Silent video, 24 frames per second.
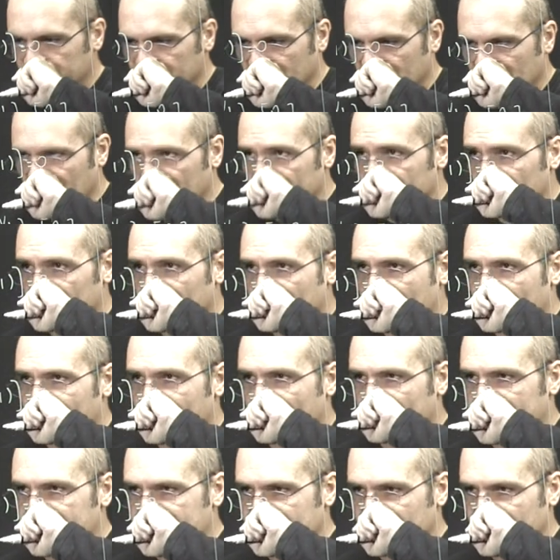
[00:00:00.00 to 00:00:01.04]
e to the
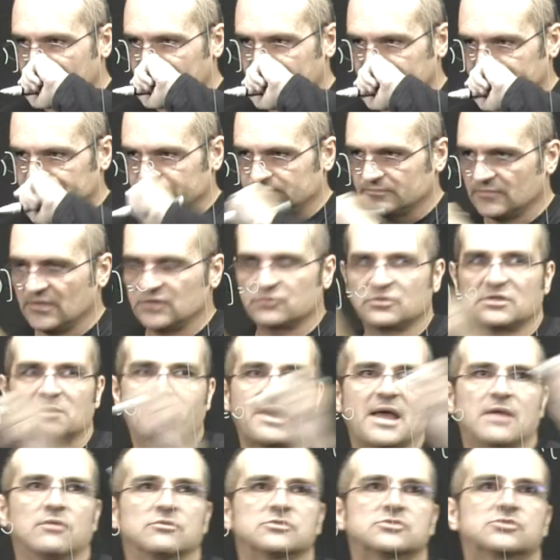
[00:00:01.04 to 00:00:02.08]
lambda t, e to the
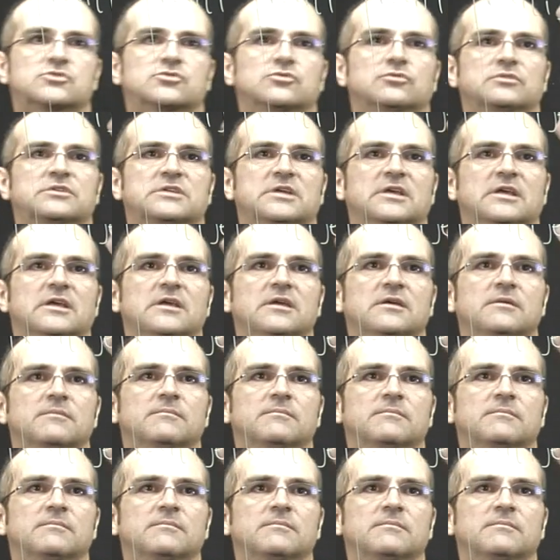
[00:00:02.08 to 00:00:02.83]
minus 2t,